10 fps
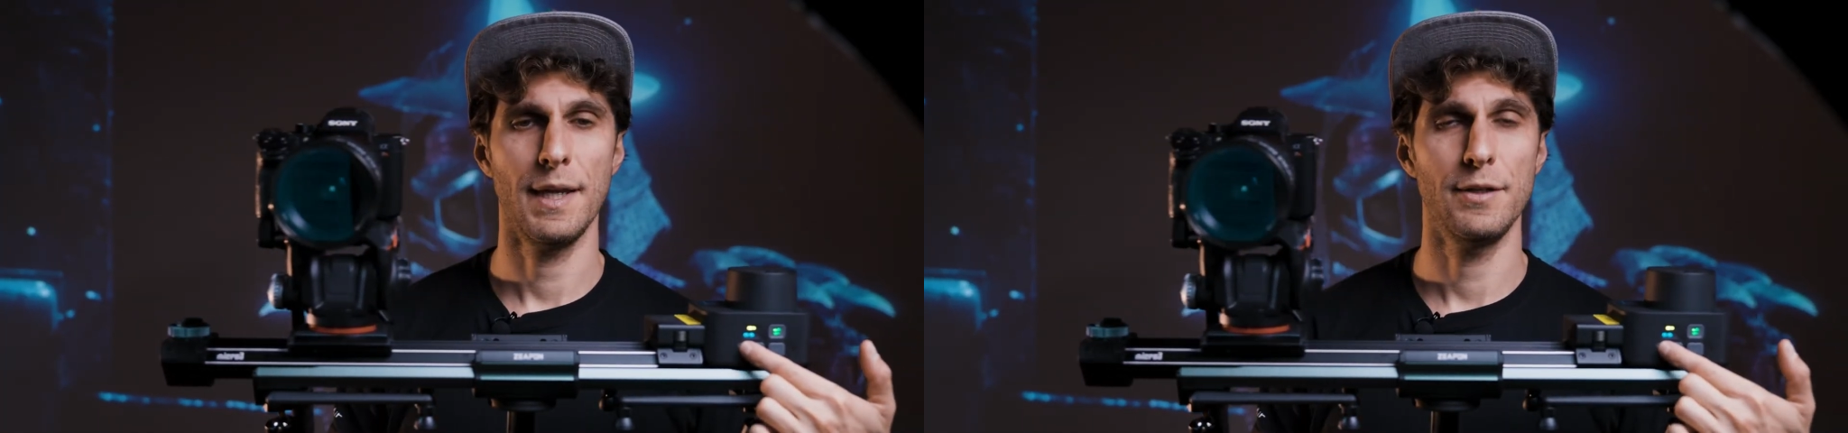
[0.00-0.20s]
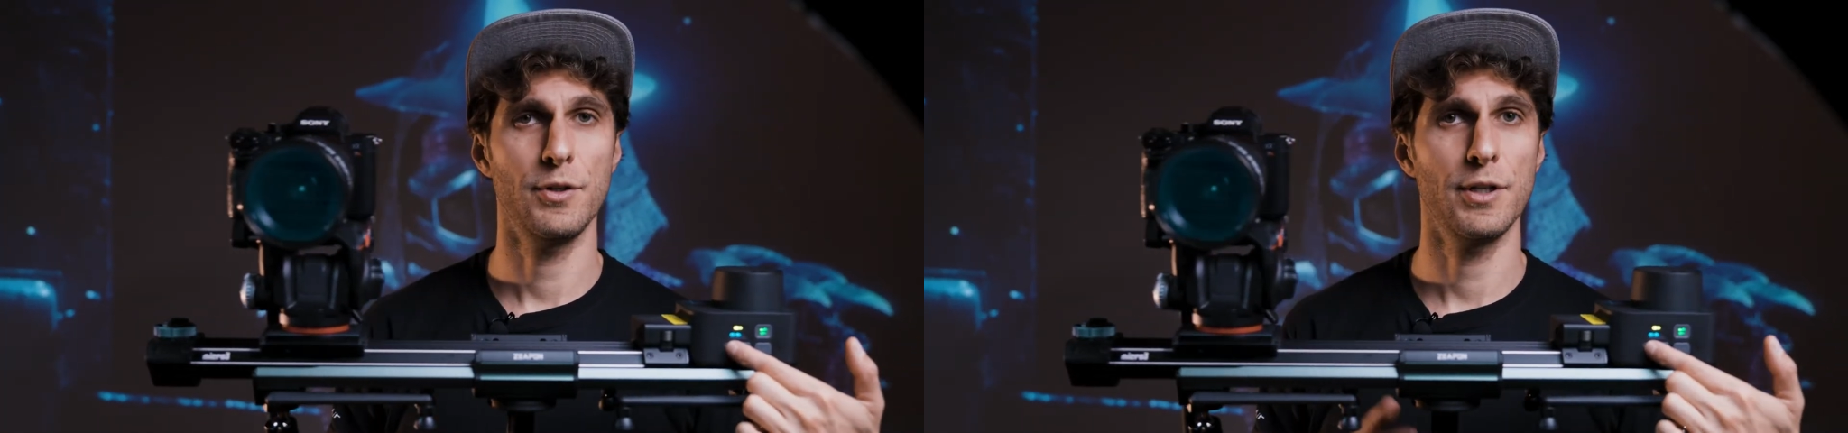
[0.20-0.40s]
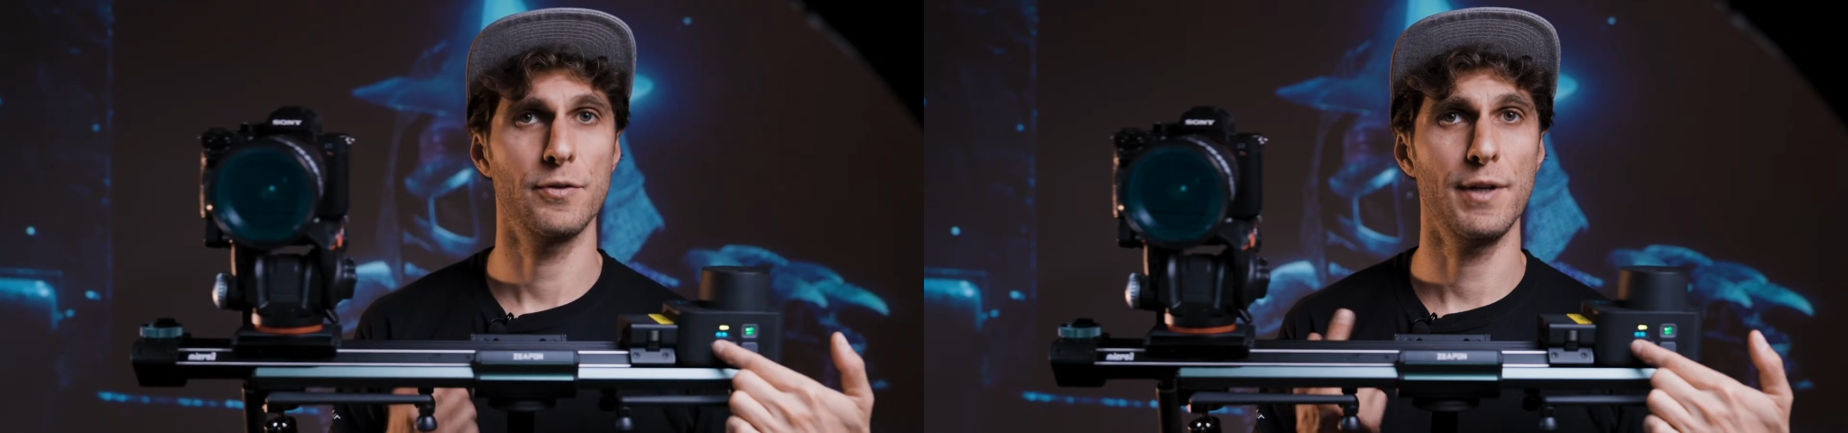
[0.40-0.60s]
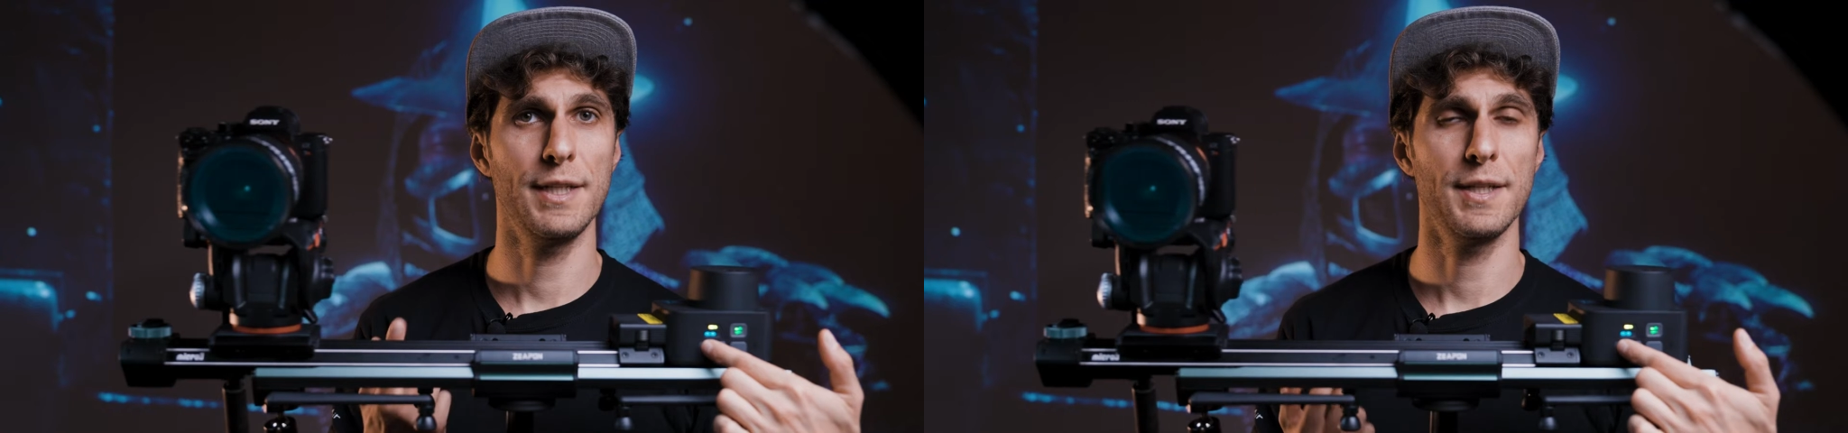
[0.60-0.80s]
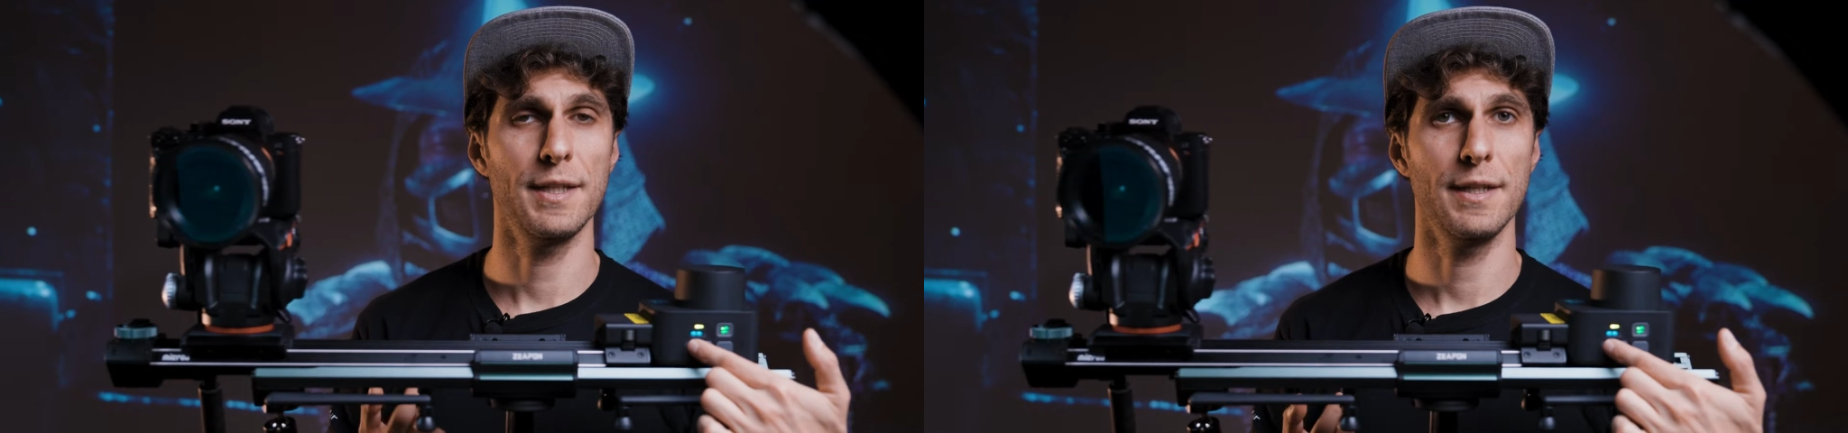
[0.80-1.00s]
And you can
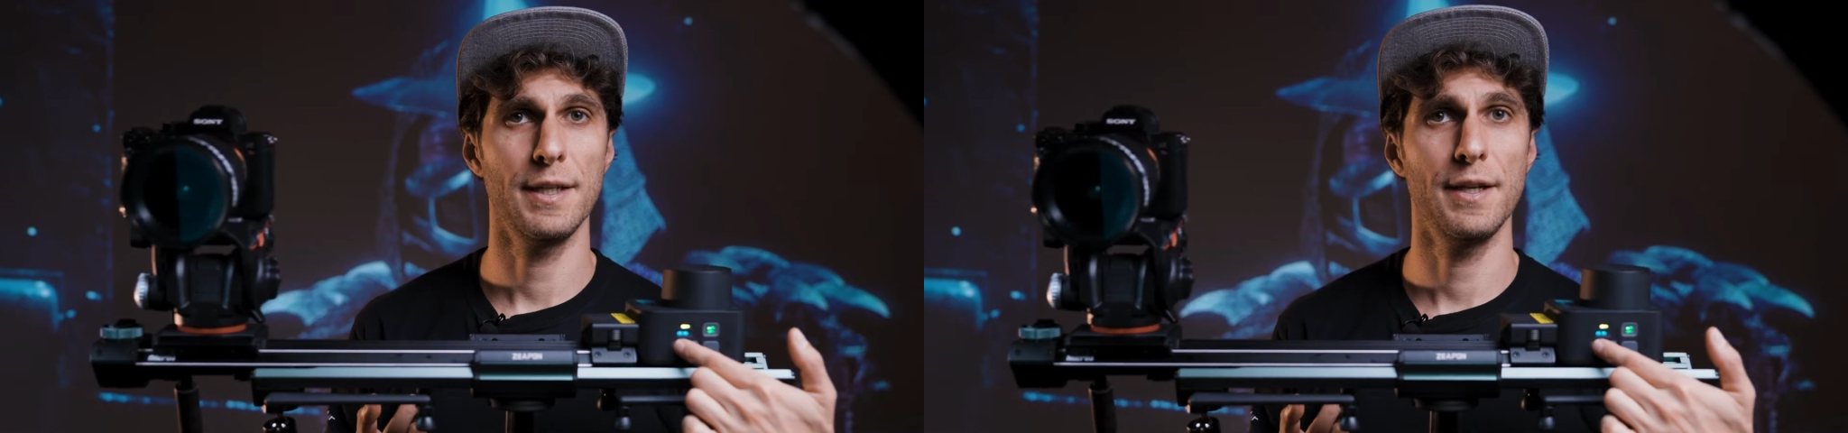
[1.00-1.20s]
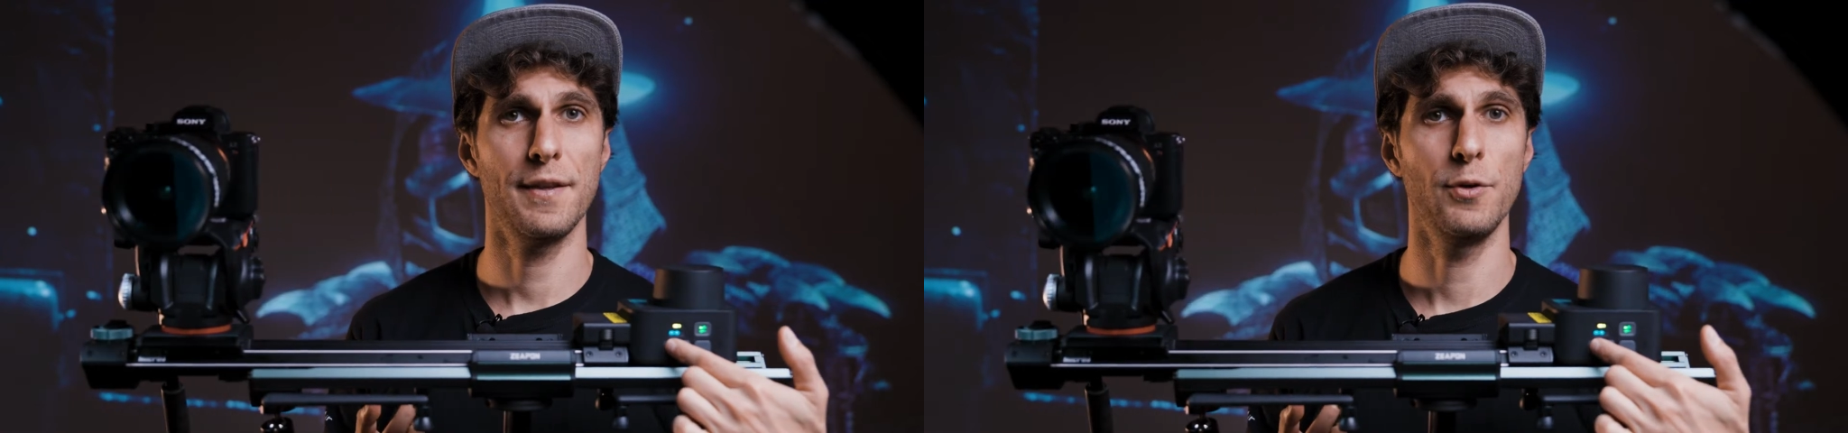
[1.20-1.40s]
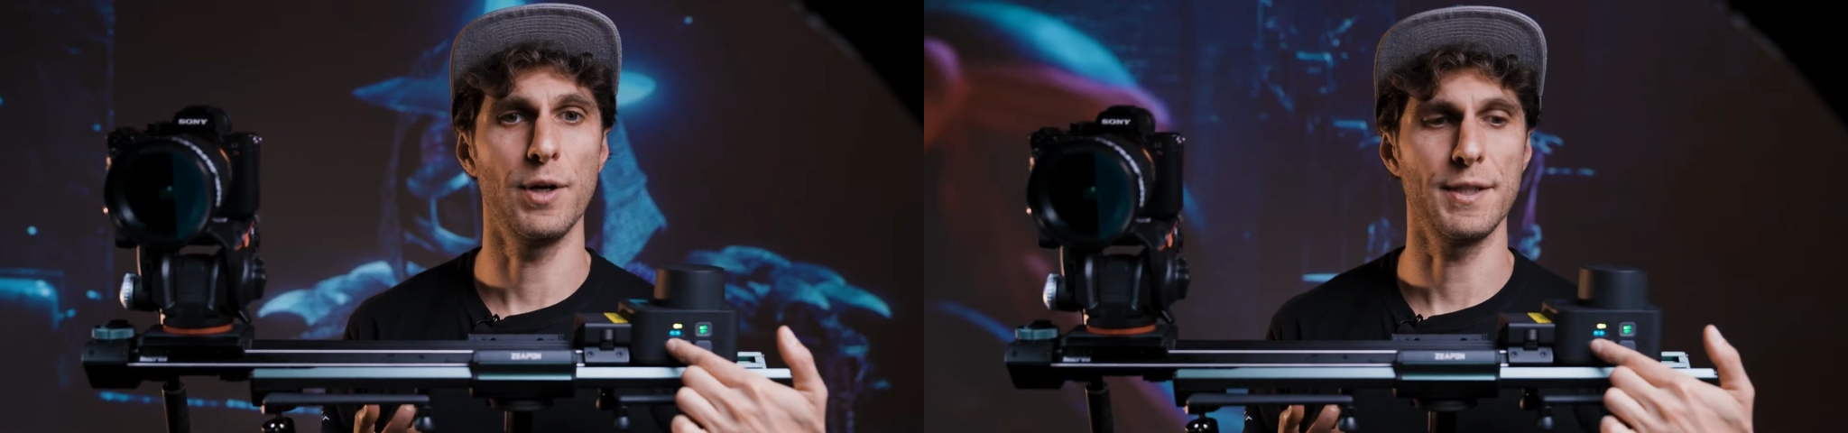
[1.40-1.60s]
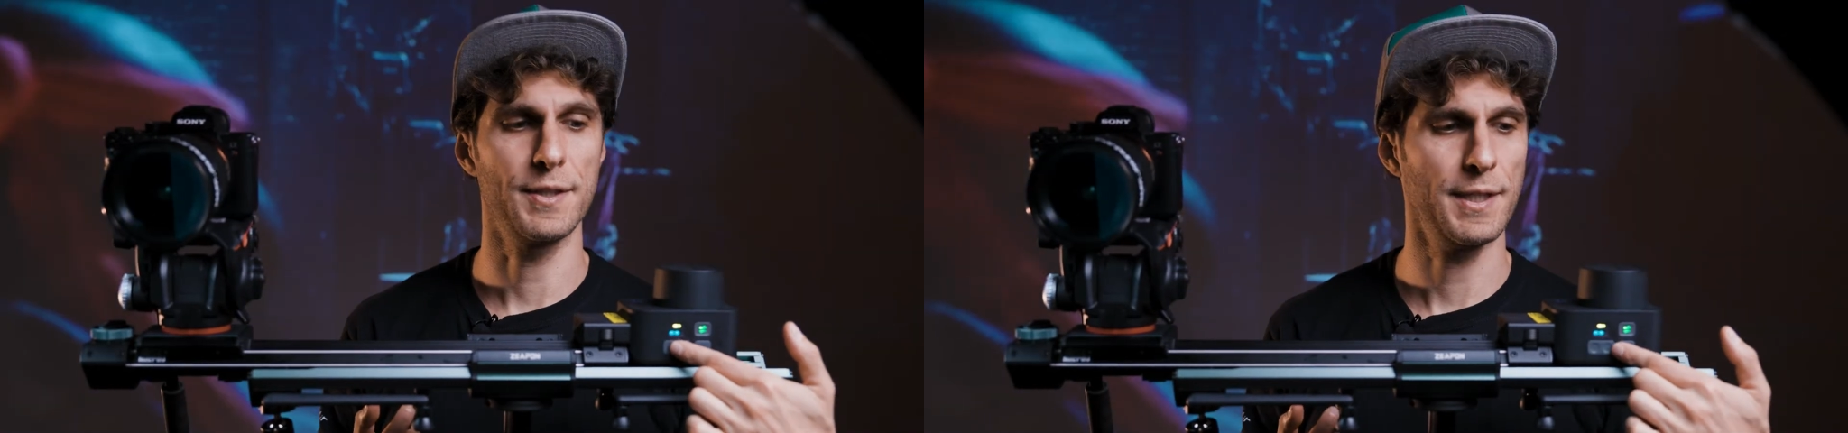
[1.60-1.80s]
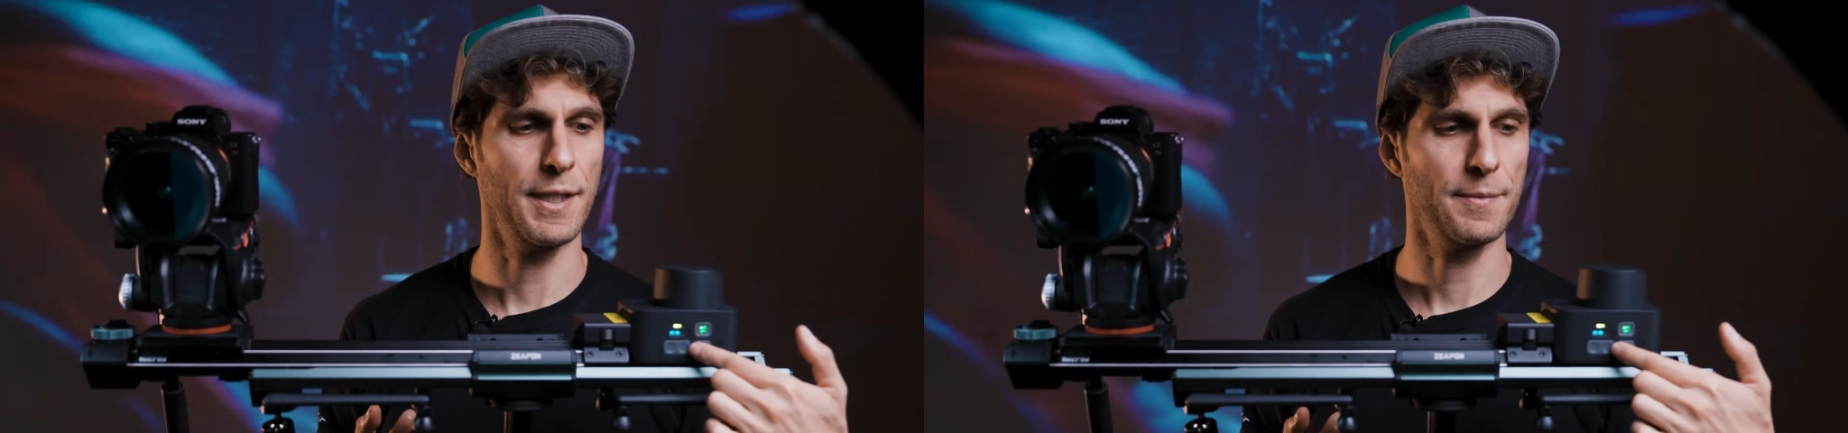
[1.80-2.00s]
already hear the
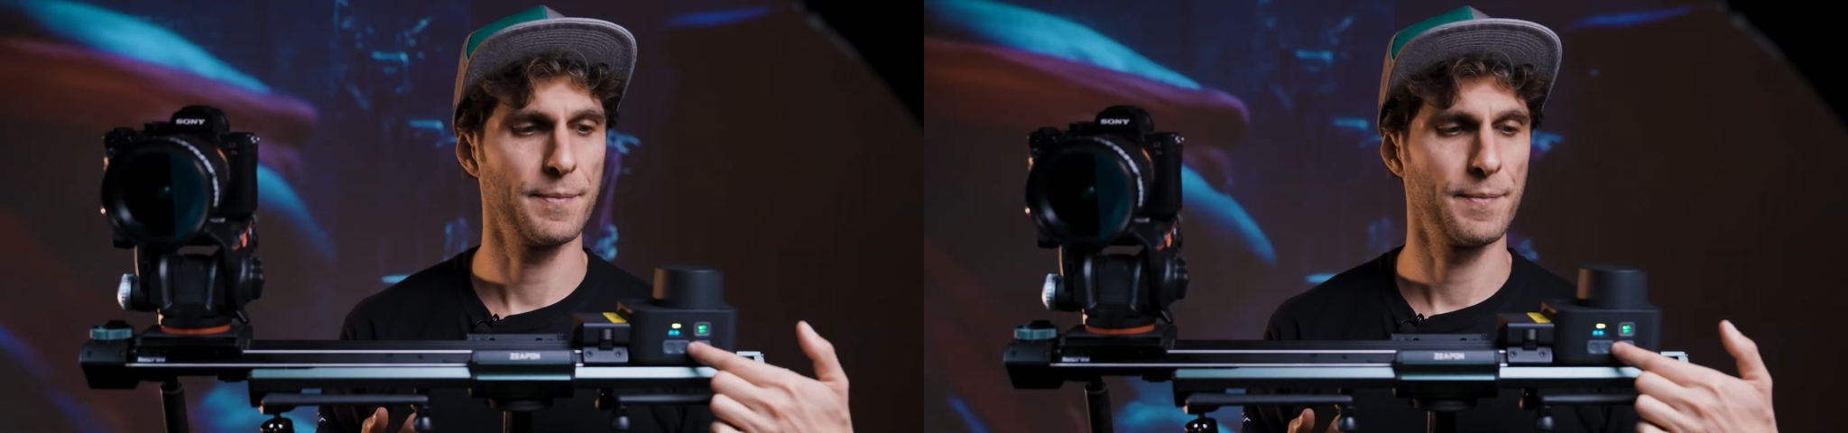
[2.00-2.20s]
noise here.